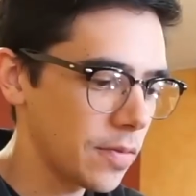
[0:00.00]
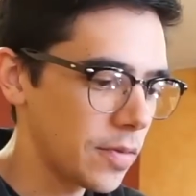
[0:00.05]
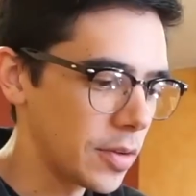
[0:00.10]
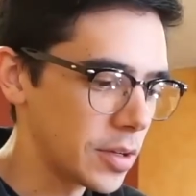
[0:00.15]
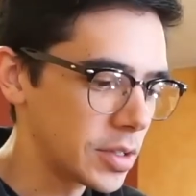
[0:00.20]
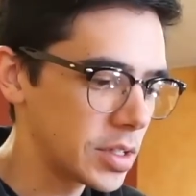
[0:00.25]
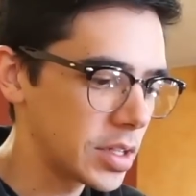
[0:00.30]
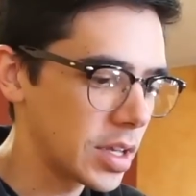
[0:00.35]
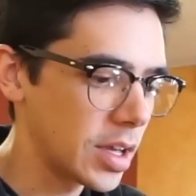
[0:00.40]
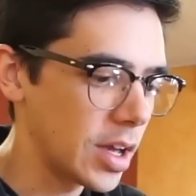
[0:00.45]

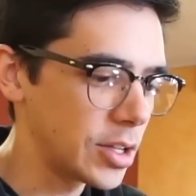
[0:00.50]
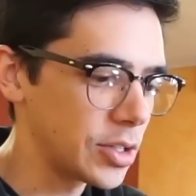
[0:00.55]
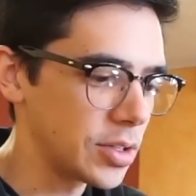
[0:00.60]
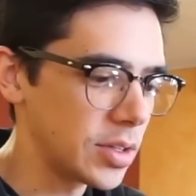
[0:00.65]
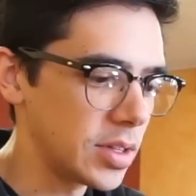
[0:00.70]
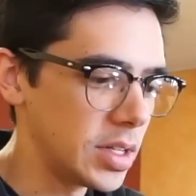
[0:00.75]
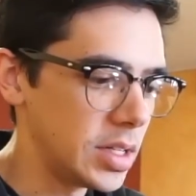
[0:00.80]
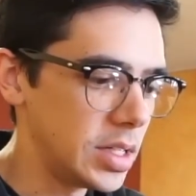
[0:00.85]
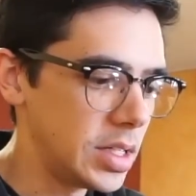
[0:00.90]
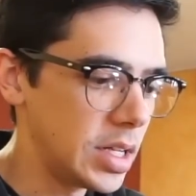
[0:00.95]
First catch
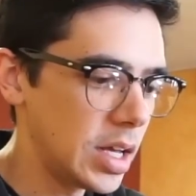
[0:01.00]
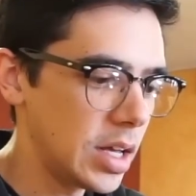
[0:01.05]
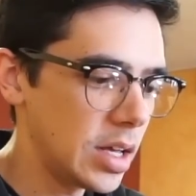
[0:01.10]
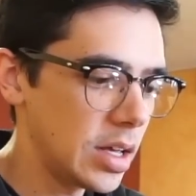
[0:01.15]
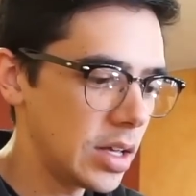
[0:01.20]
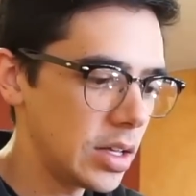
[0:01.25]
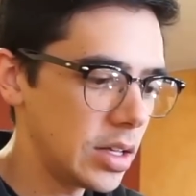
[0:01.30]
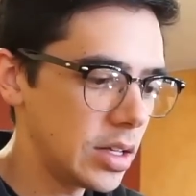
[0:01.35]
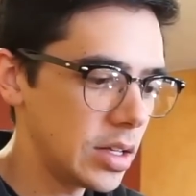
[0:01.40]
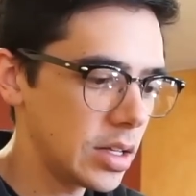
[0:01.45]
of the
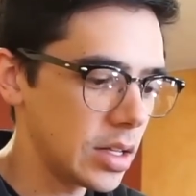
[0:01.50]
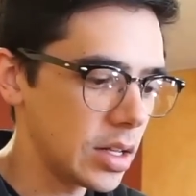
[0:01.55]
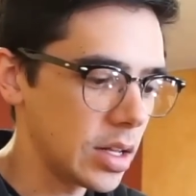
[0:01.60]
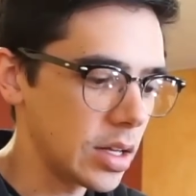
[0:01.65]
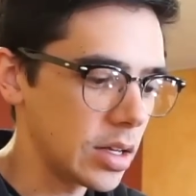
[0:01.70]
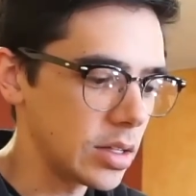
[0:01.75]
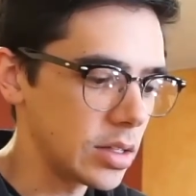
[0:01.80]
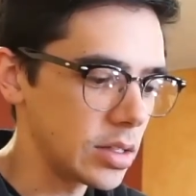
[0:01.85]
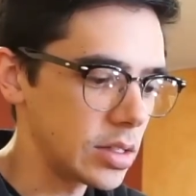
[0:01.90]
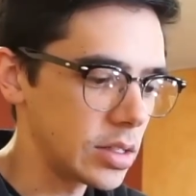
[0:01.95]
day,
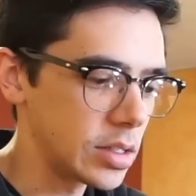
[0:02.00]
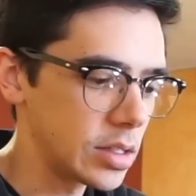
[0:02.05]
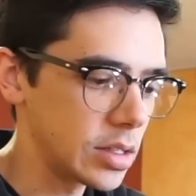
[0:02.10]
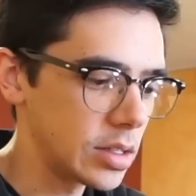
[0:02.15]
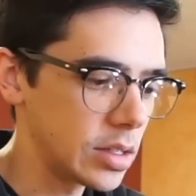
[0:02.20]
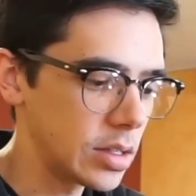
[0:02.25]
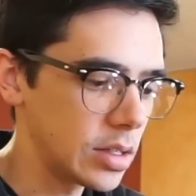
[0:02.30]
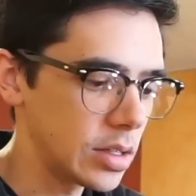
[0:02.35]
nice.